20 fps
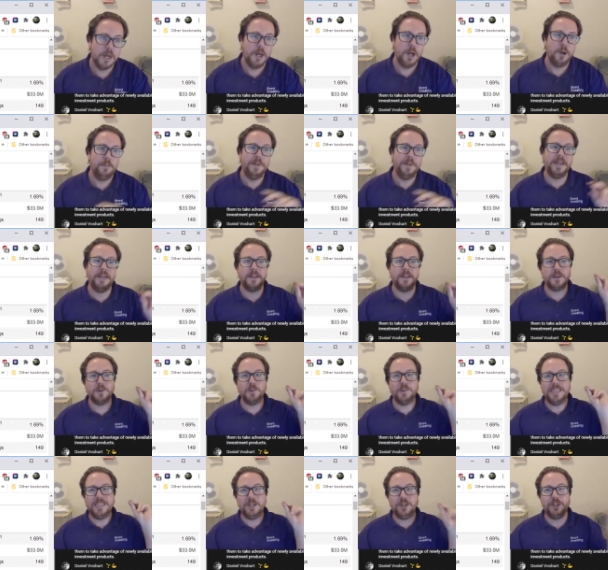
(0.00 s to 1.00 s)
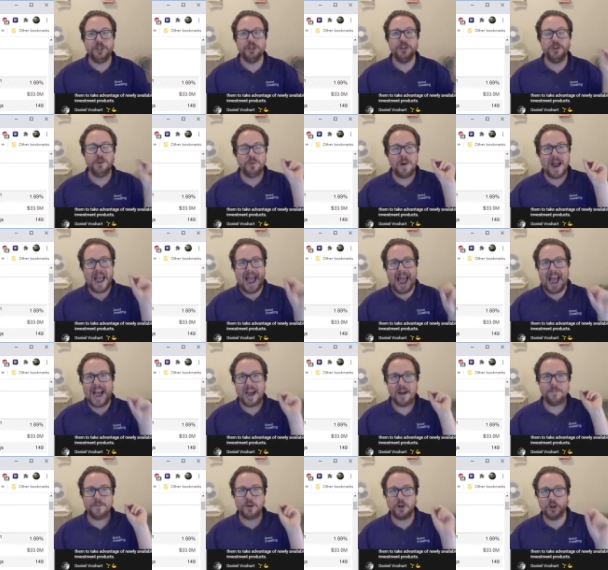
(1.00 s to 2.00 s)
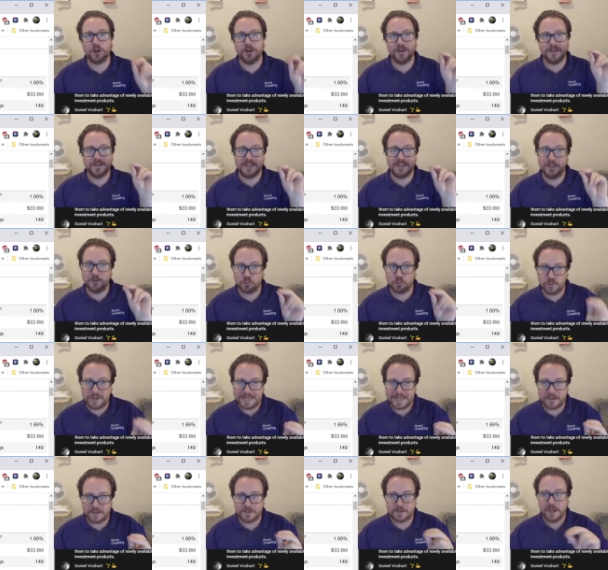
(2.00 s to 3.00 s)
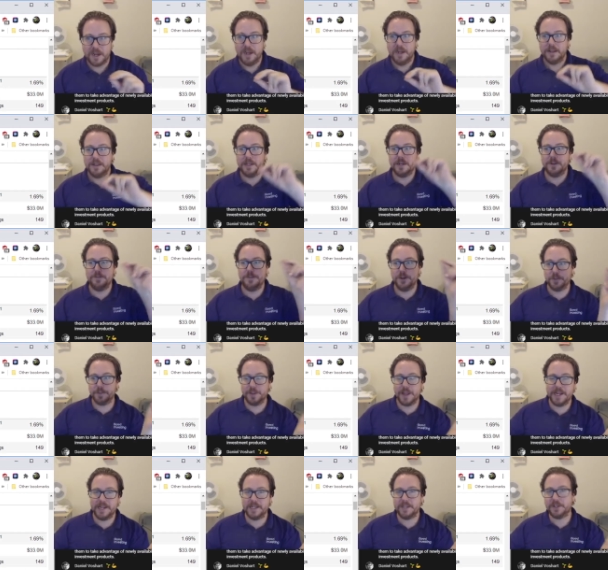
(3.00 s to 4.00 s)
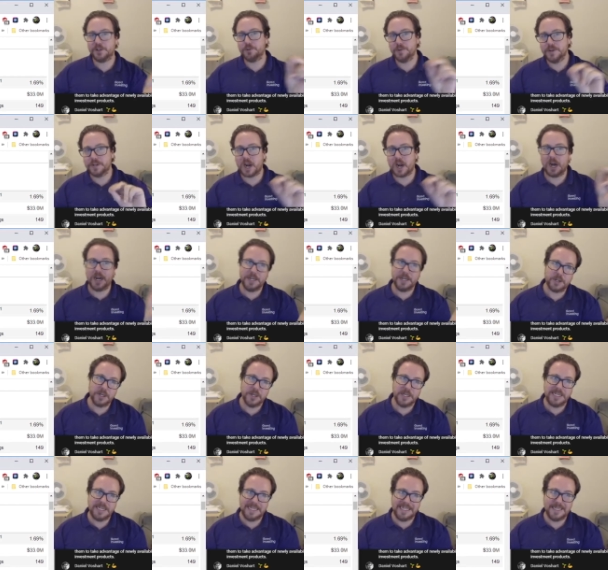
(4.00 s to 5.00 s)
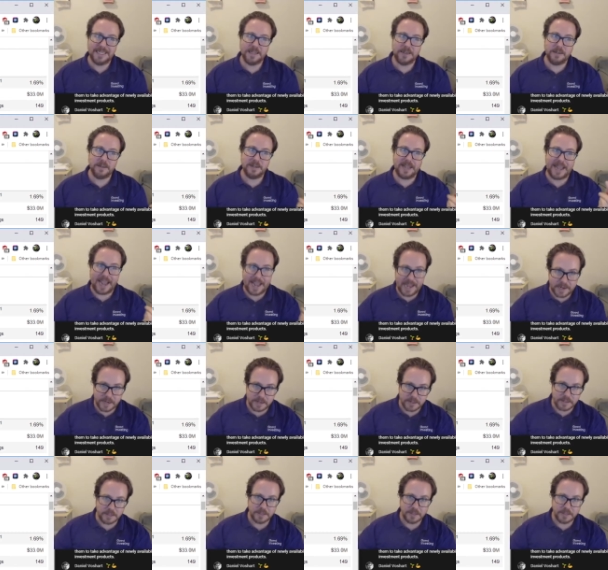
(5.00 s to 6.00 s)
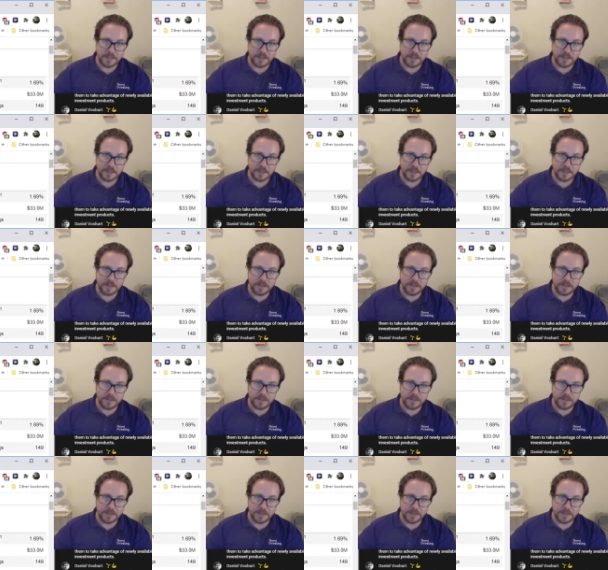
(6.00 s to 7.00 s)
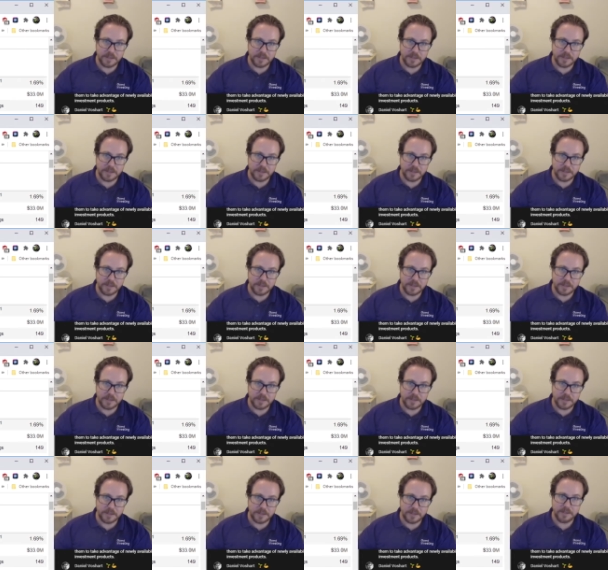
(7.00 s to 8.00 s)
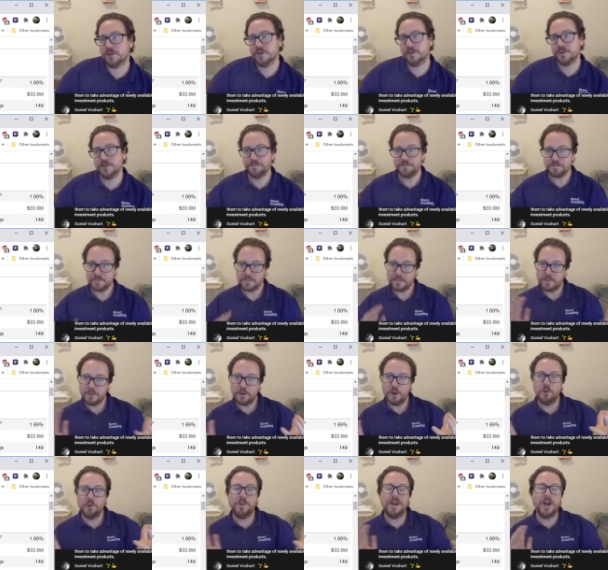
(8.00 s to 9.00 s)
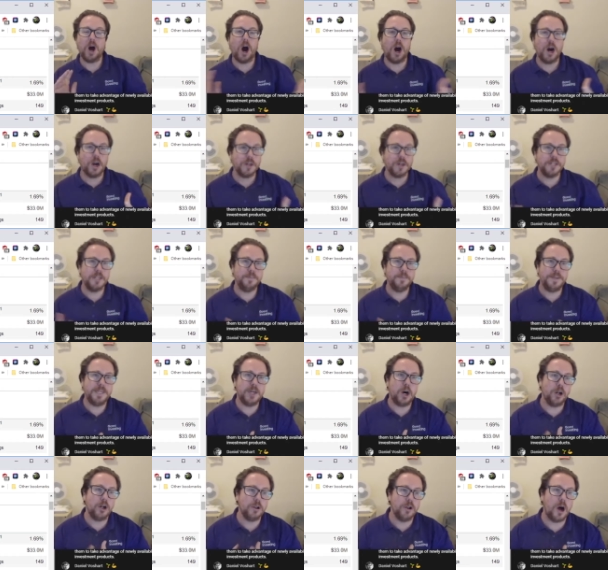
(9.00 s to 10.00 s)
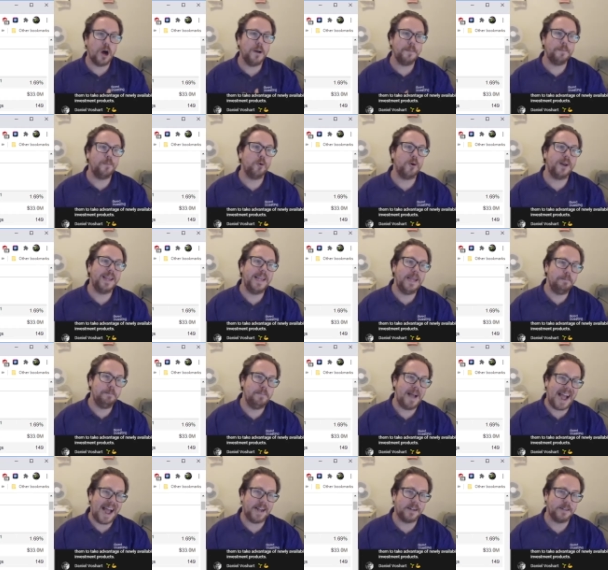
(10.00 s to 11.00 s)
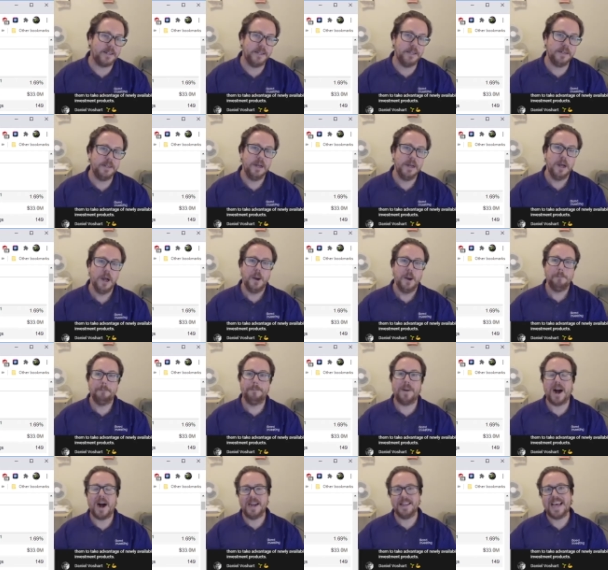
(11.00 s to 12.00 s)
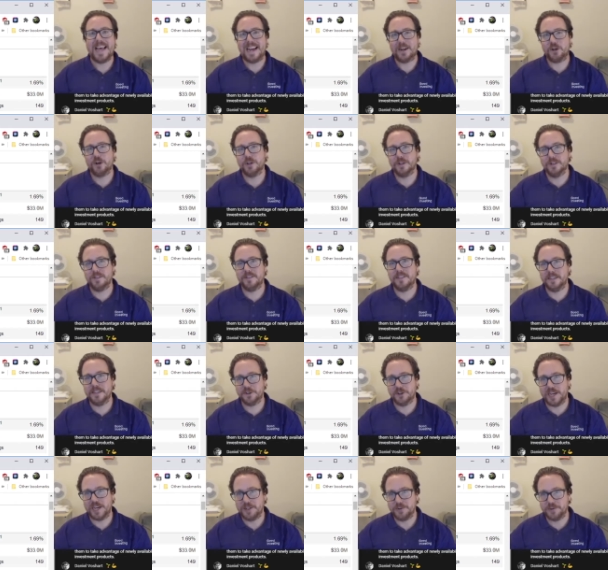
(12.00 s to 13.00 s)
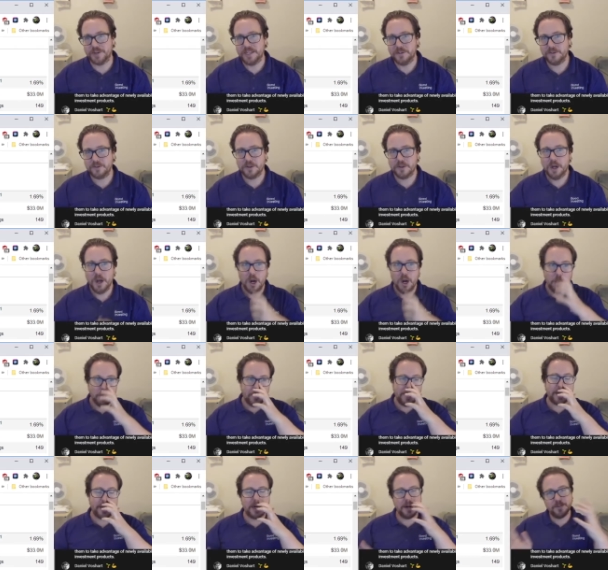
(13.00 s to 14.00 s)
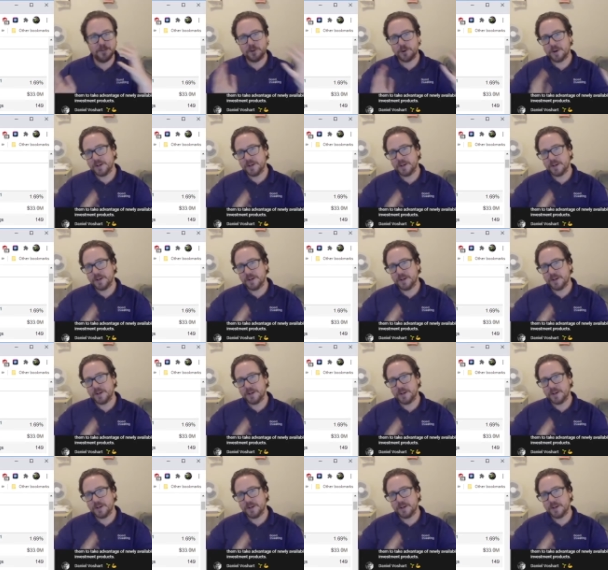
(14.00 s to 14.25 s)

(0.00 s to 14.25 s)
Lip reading: meaning that we do have currency risk. That if you're planning to retire in Canada, we're going to retire using Canadian dollars. We are going to be a lot more impacted by that currency exchange risk. When it comes to our